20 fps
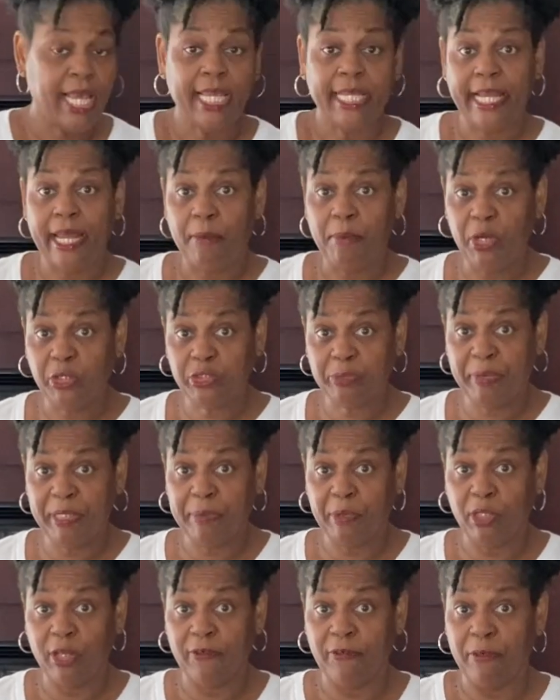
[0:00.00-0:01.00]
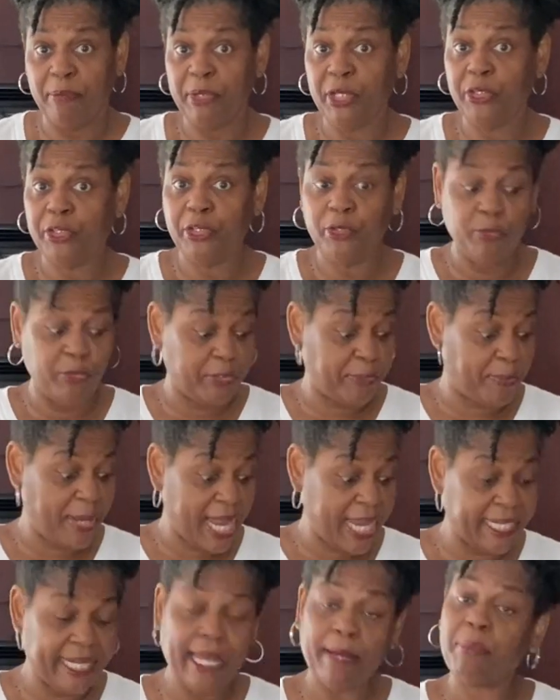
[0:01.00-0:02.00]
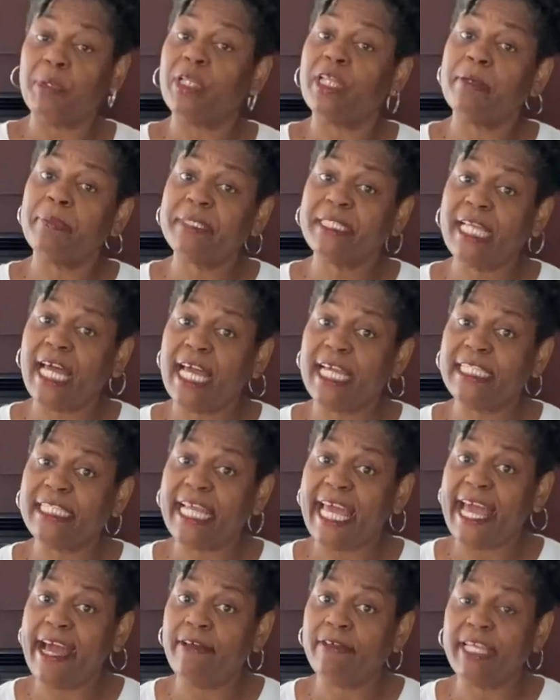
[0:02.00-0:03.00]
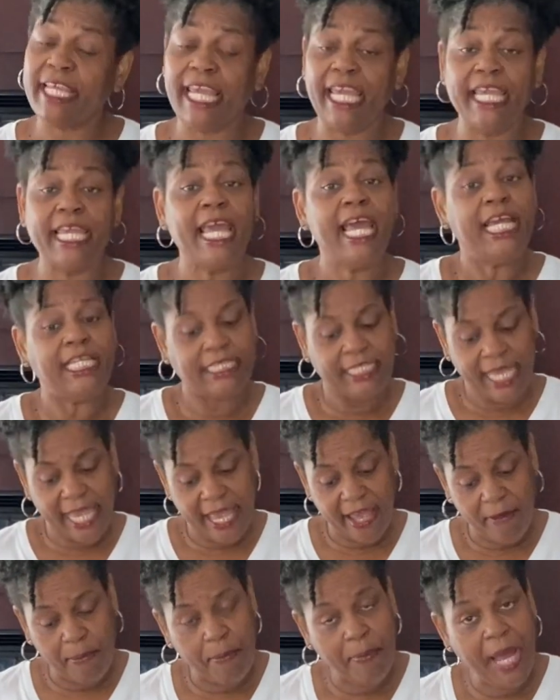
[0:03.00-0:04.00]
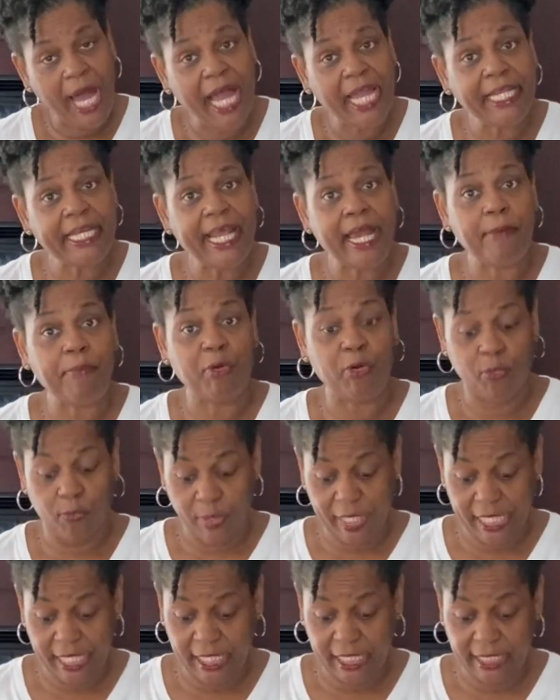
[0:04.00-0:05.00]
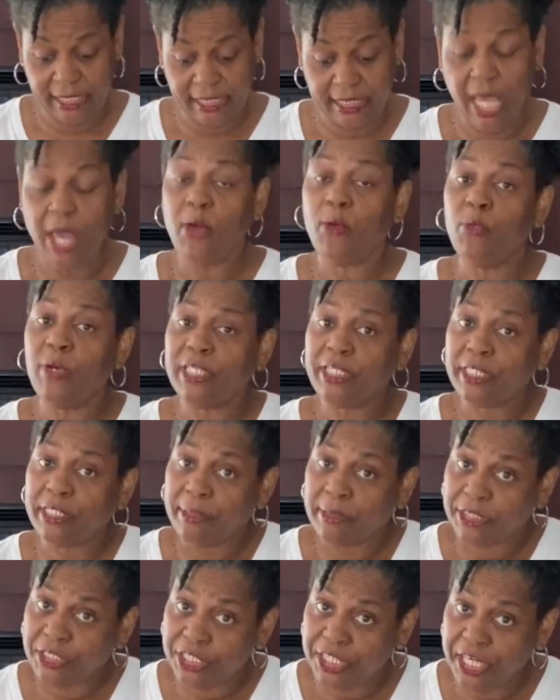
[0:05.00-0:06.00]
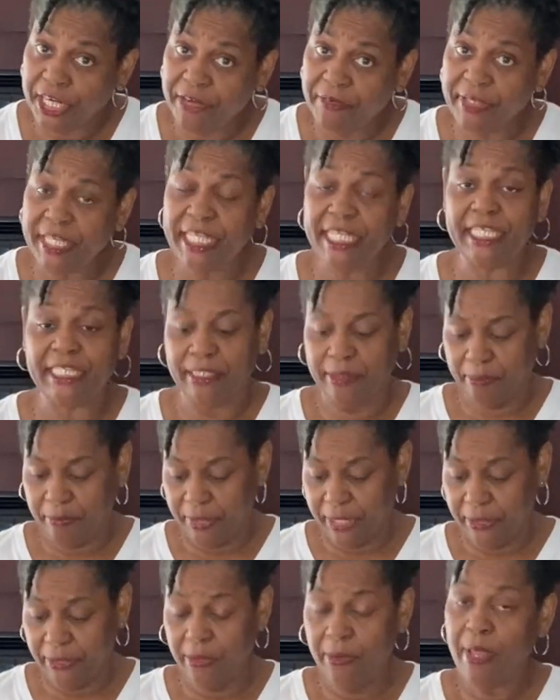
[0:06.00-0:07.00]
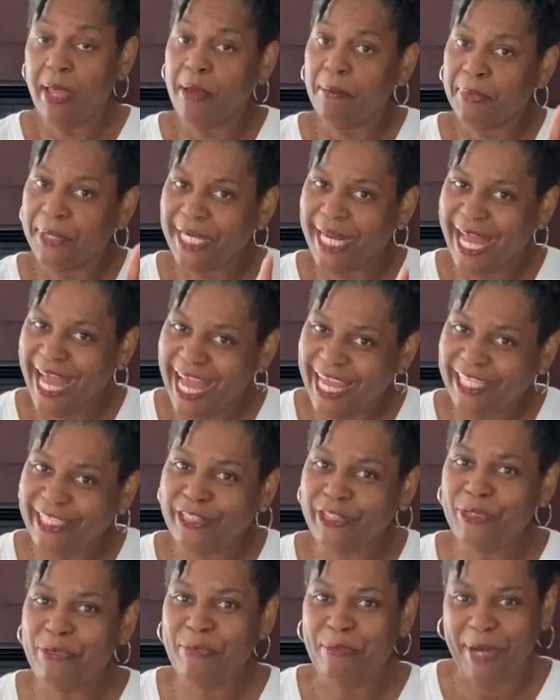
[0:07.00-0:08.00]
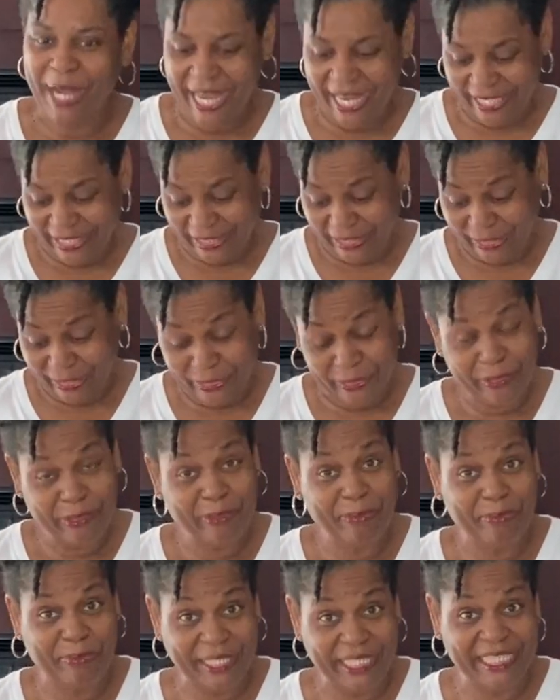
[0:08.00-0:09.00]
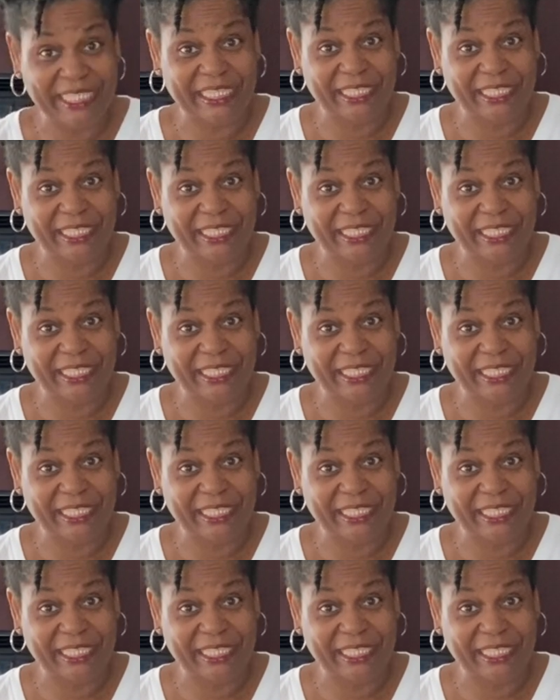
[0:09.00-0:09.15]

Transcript: Now, most people are familiar with pineapple upside down cake to have pineapple rings with the cherry in the middle, but I do mine a little bit